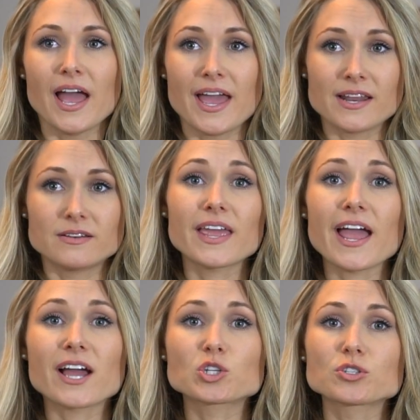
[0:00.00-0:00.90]
And they
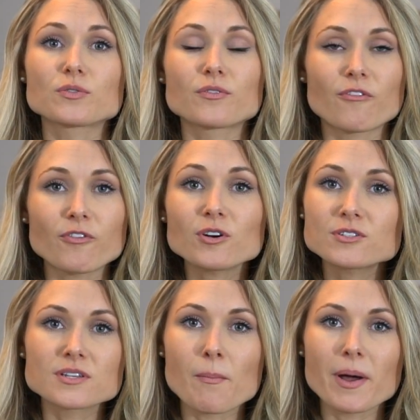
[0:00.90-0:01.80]
actually referred
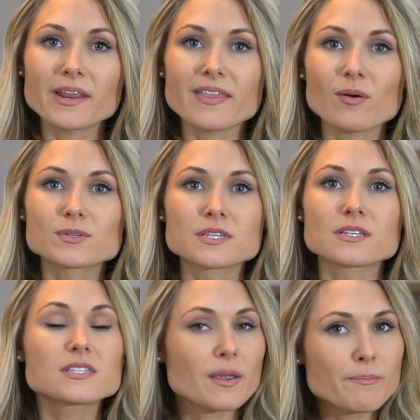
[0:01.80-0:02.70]
somebody that was in the
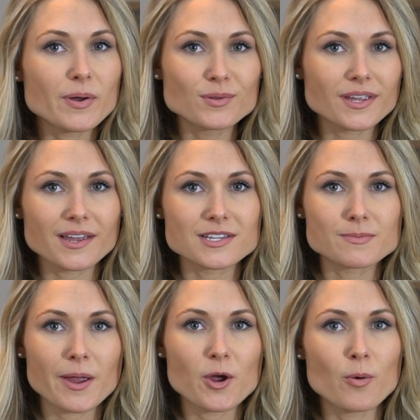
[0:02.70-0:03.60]
same building as
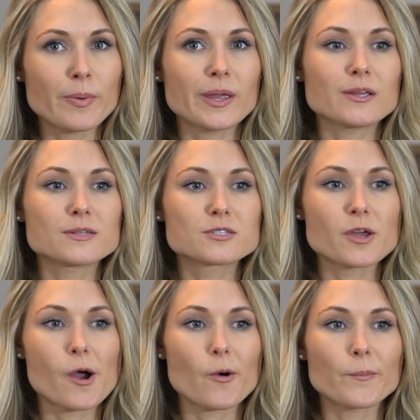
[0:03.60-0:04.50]
my OB.
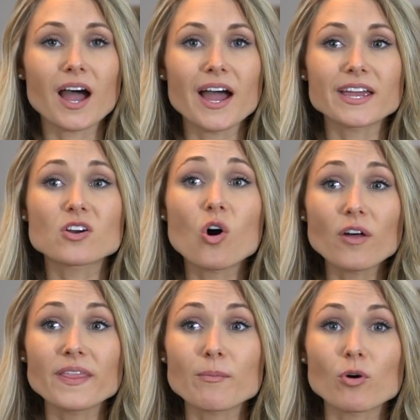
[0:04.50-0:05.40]
So I
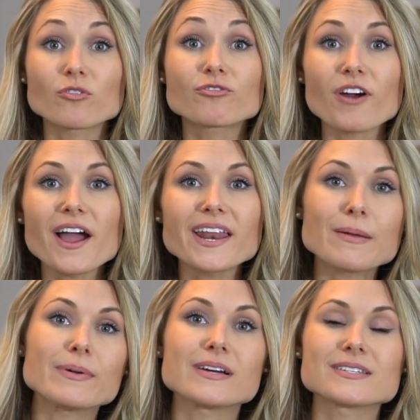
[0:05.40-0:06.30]
called them on
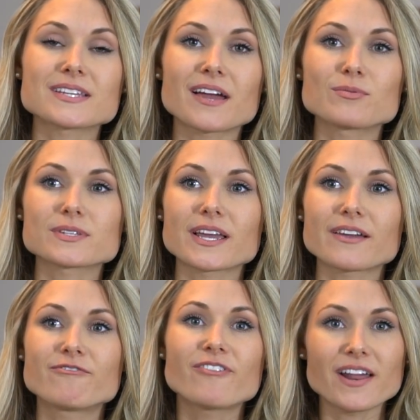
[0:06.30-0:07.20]
Friday because I was
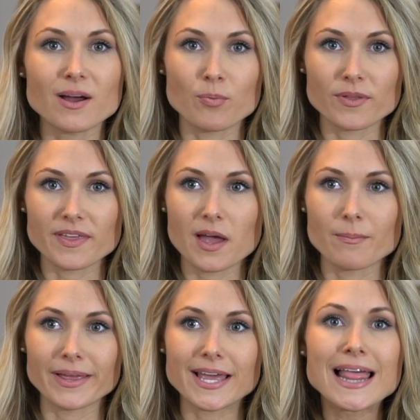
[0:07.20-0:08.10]
like fed up with it.
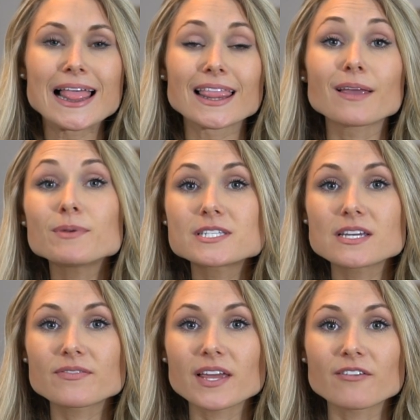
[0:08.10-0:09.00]
I'm like, let me see
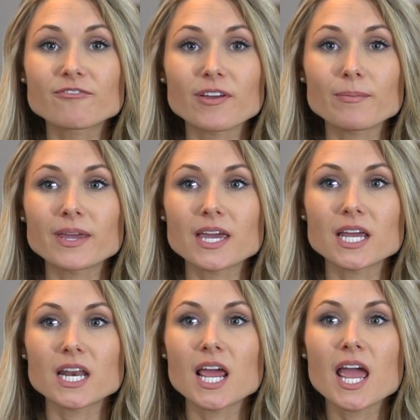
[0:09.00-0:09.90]
if they can fit me
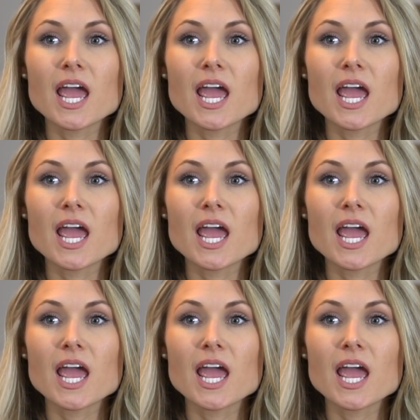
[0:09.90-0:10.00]
in.